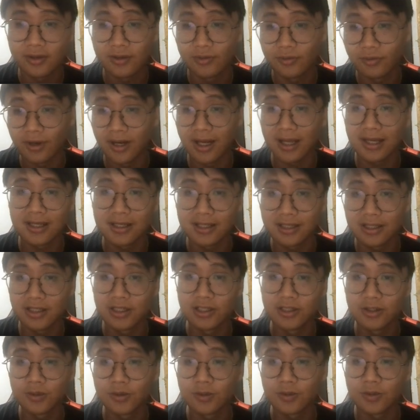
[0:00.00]
right?
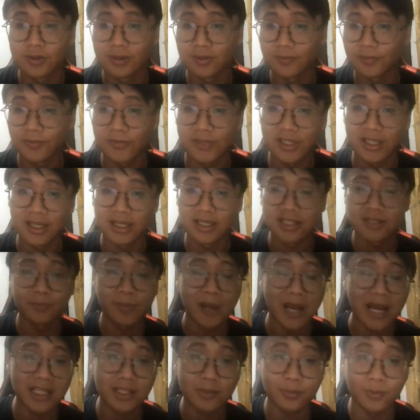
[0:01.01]
You is
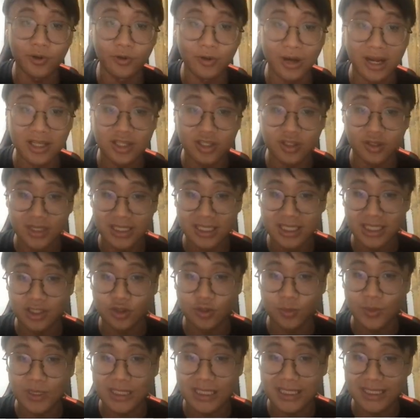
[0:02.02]
possible, right? So here
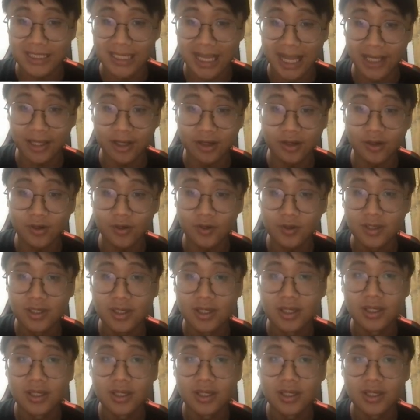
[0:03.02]
should be cycle.